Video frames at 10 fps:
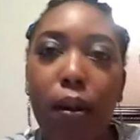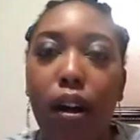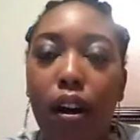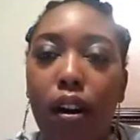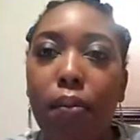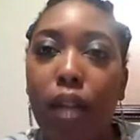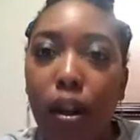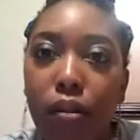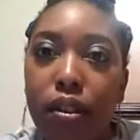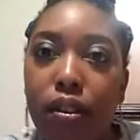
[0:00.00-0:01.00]

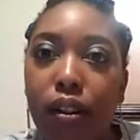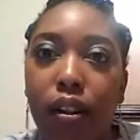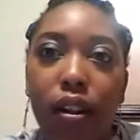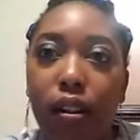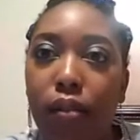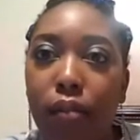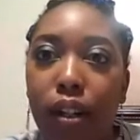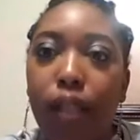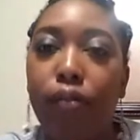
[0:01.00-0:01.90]
co-star or whatever